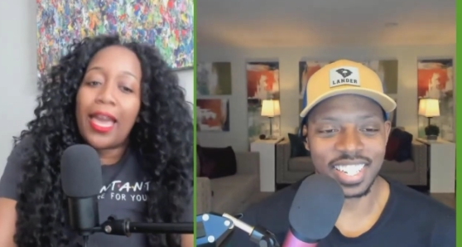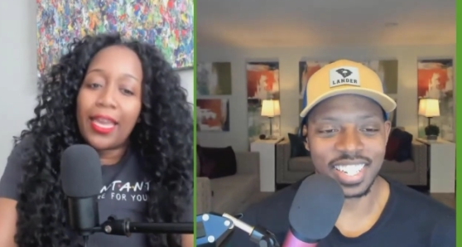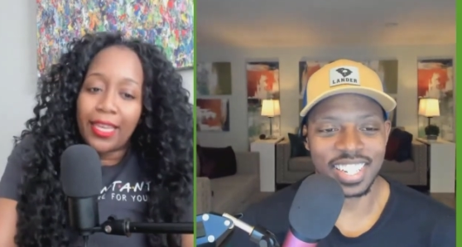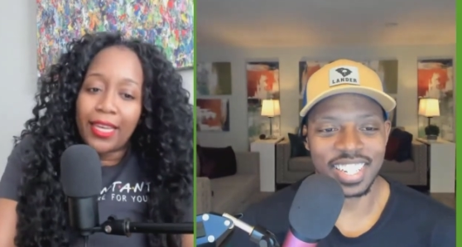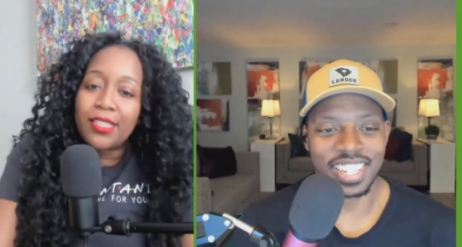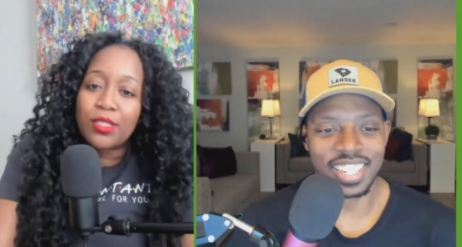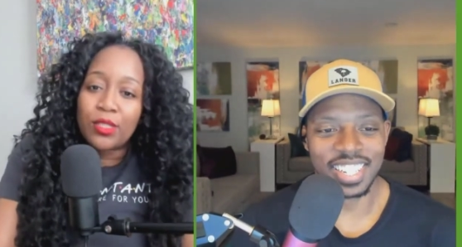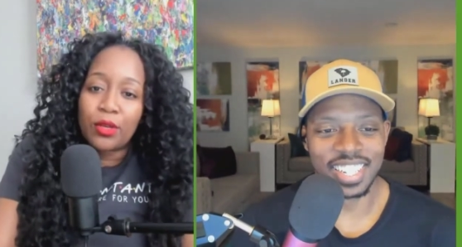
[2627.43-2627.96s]
Speaker 1: I
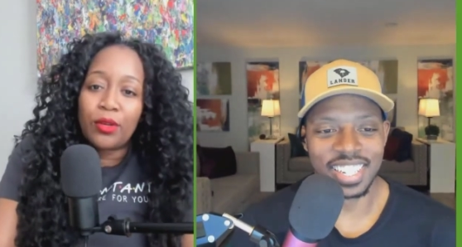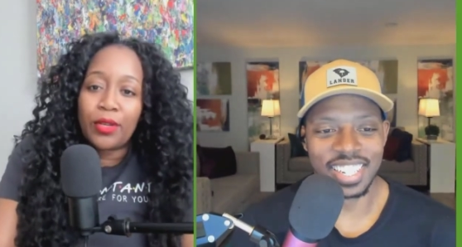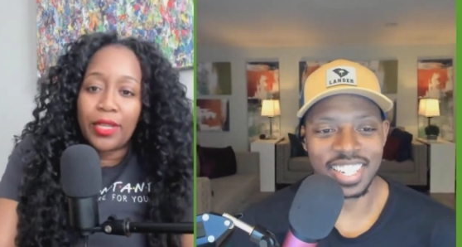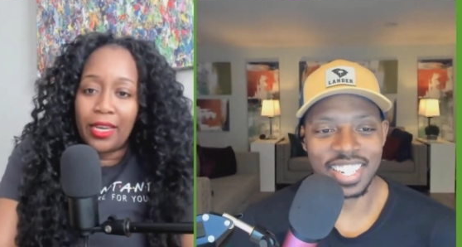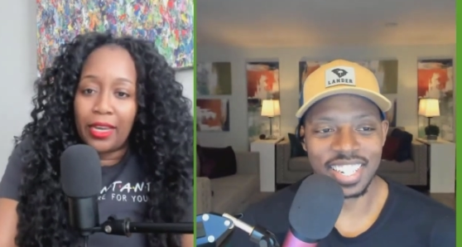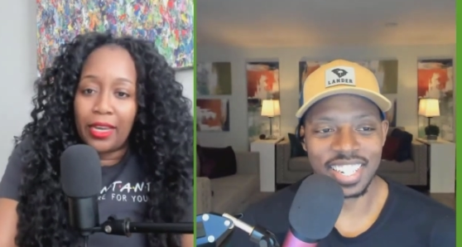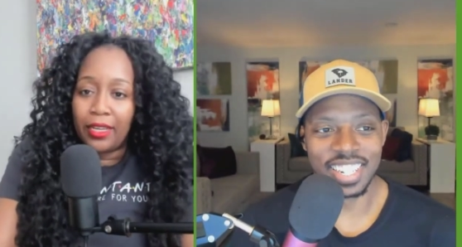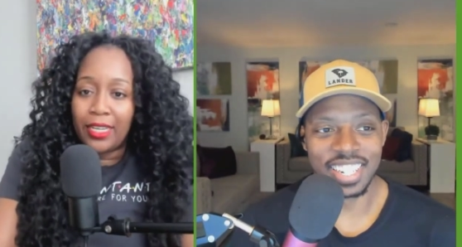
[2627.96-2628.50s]
guess so.
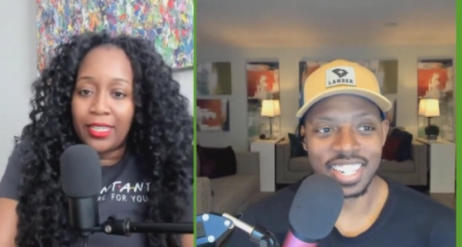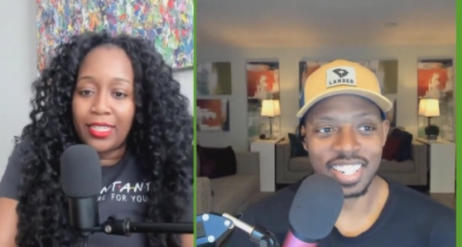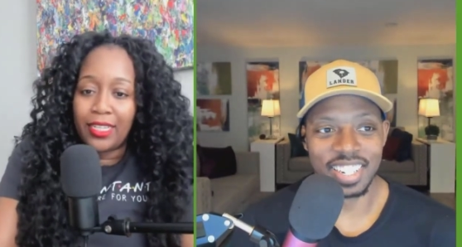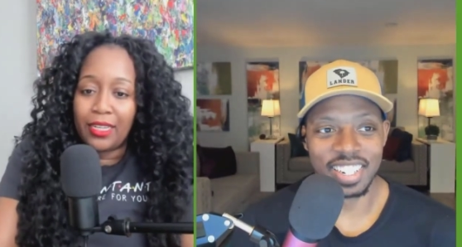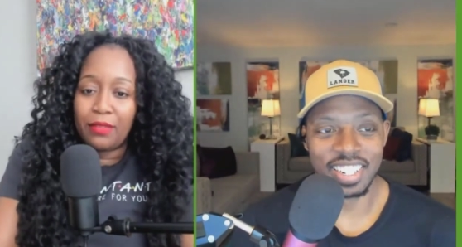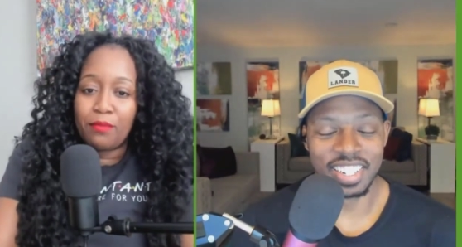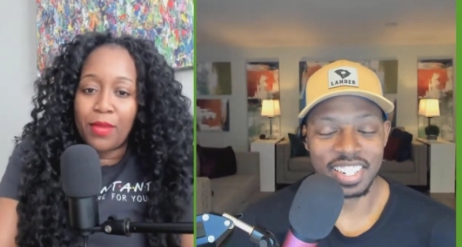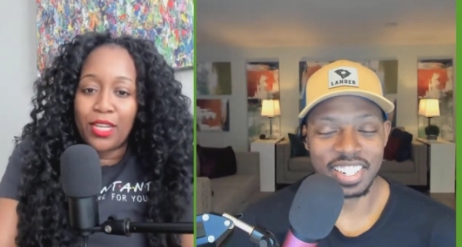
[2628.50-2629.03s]
Yeah. It
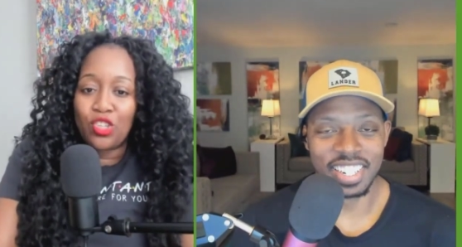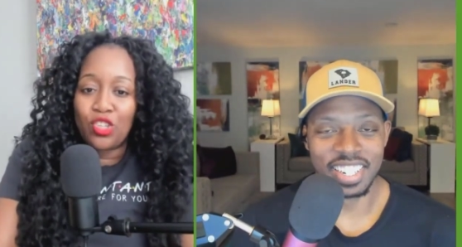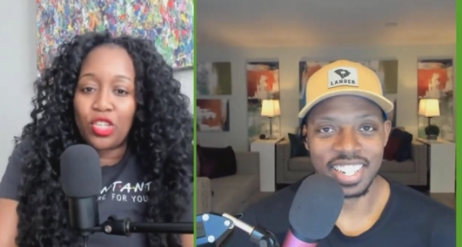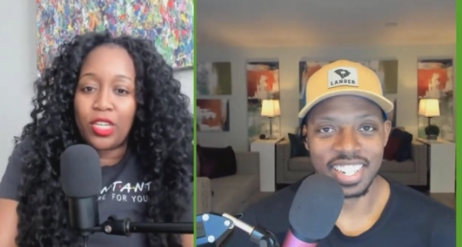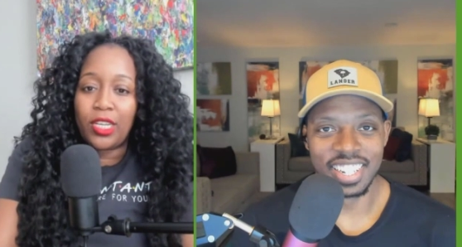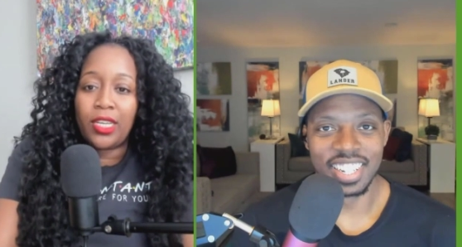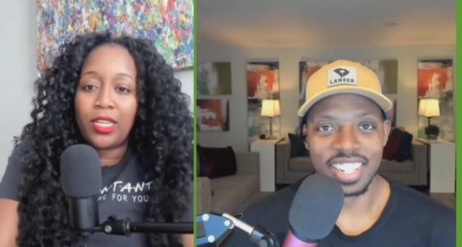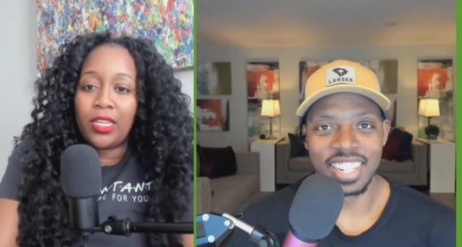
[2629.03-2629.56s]
didn't
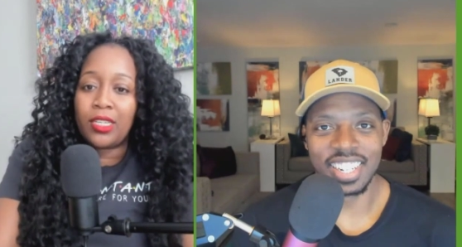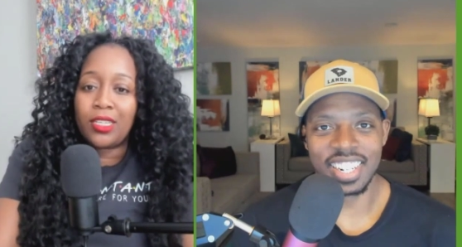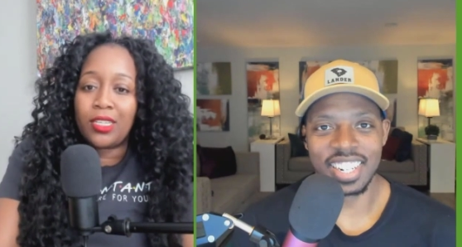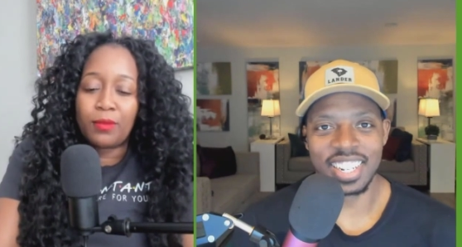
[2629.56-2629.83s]
mention